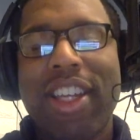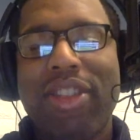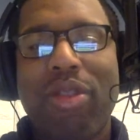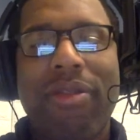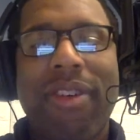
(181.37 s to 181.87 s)

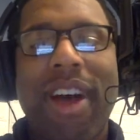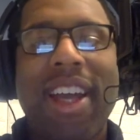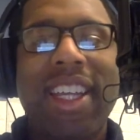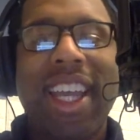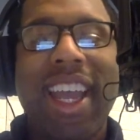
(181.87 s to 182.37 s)
you're
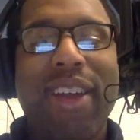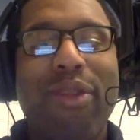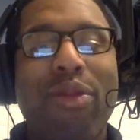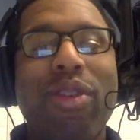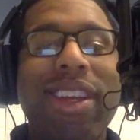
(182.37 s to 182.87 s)
finding a
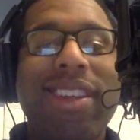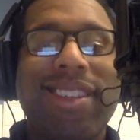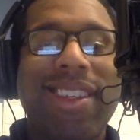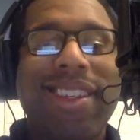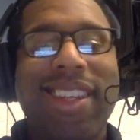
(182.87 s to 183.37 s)

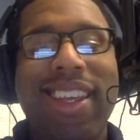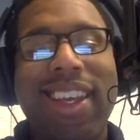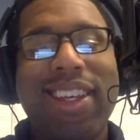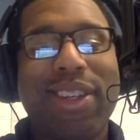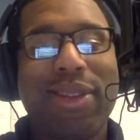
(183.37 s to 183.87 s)
reason to
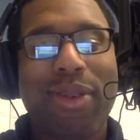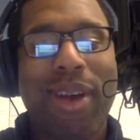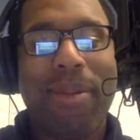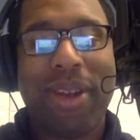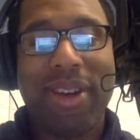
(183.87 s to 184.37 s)

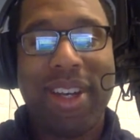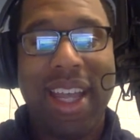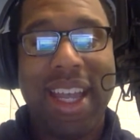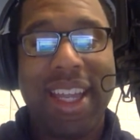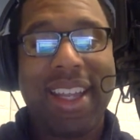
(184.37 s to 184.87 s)
interrupt their
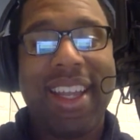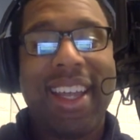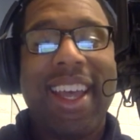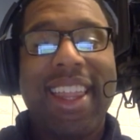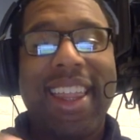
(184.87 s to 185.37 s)
day
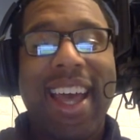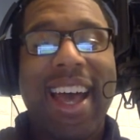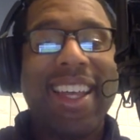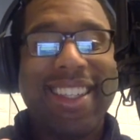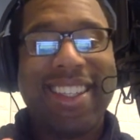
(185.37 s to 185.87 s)

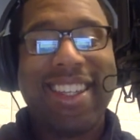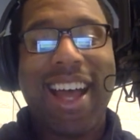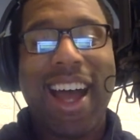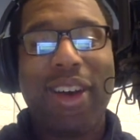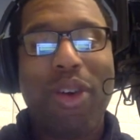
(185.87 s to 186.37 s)
that is
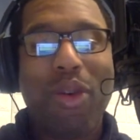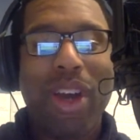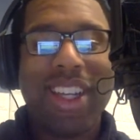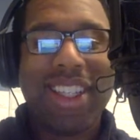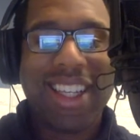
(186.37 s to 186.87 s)
not
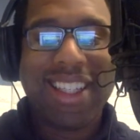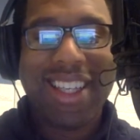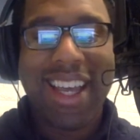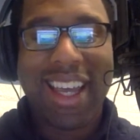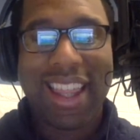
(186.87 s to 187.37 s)
going to
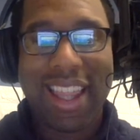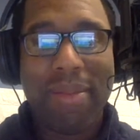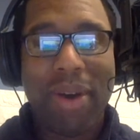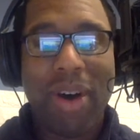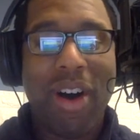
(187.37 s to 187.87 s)
tick them
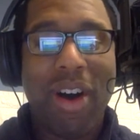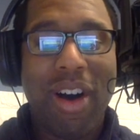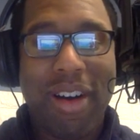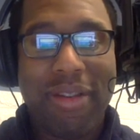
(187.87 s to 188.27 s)
off.